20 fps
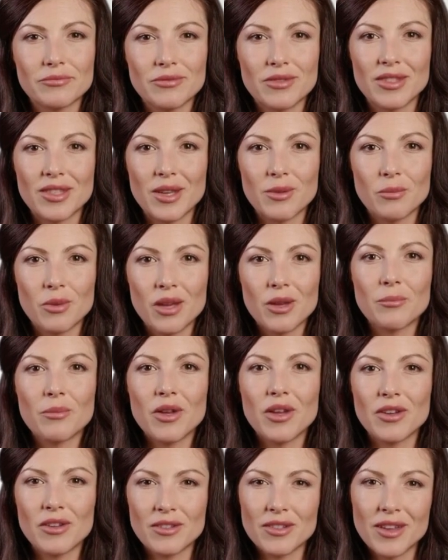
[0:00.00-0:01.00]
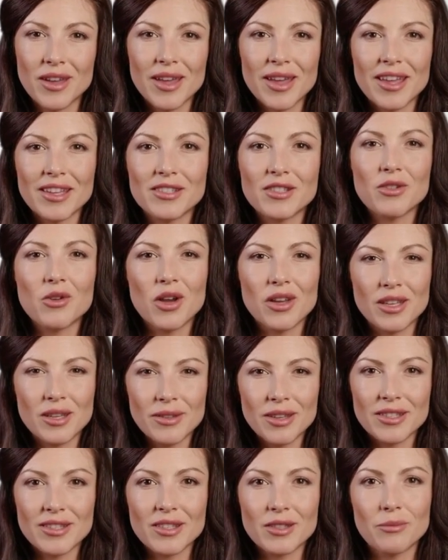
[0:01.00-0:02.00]
Simply put, it's money
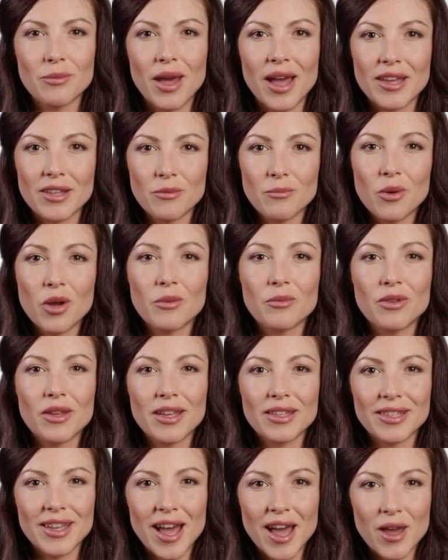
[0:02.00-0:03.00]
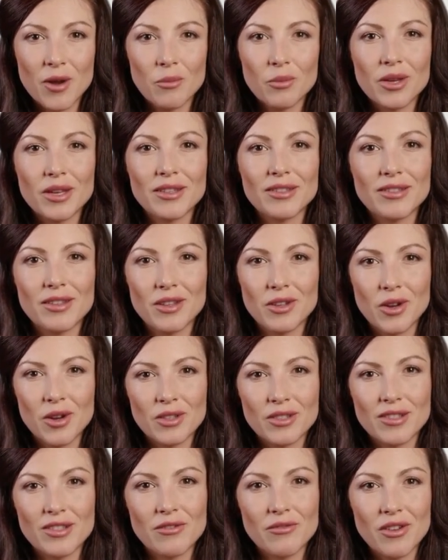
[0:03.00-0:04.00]
that is paid monthly to help ease the
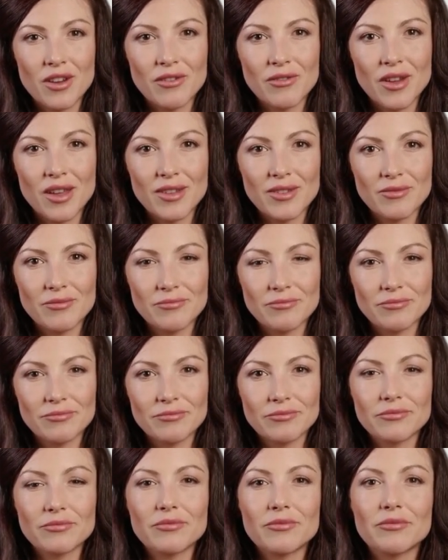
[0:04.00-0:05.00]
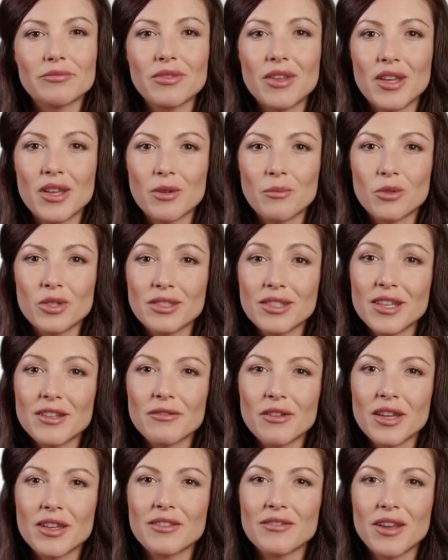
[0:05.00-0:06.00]
cost of living. You can
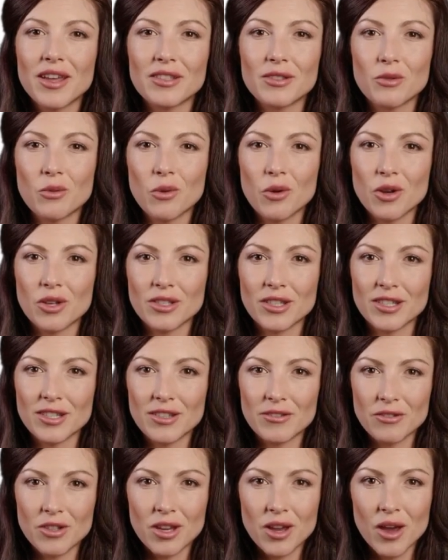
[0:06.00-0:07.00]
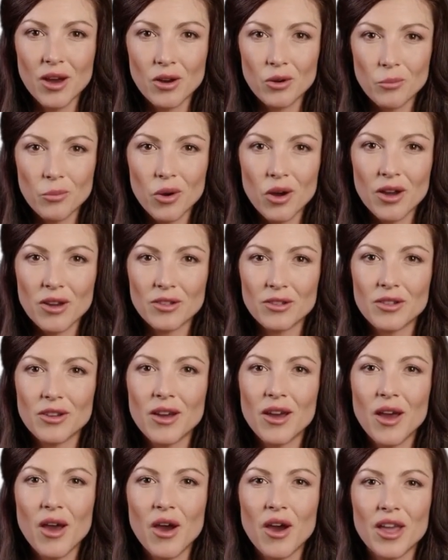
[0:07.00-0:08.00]
receive universal credit if you can't work,
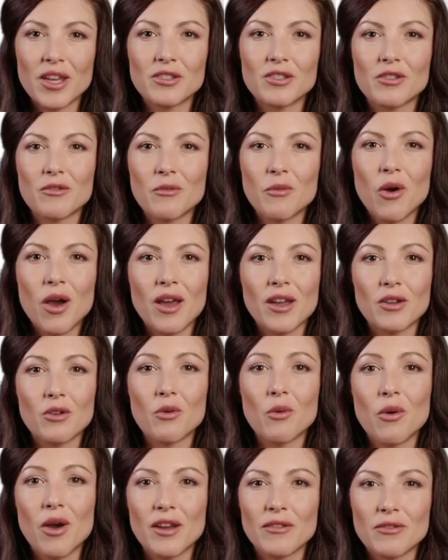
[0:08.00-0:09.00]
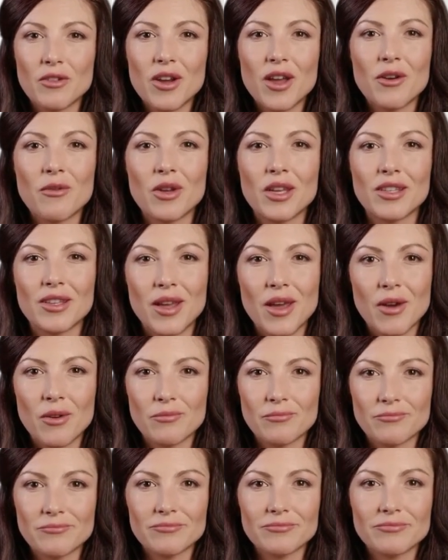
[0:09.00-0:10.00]
are out of work, or have low
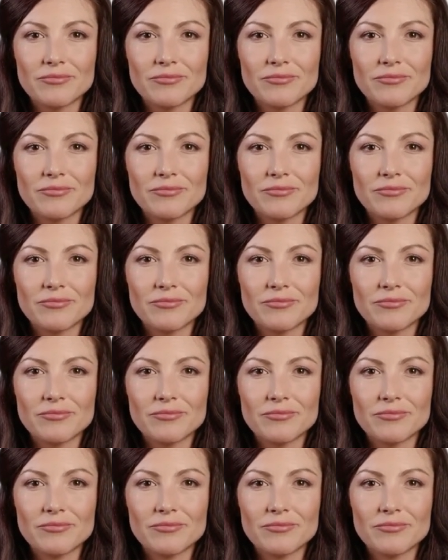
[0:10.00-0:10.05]
income.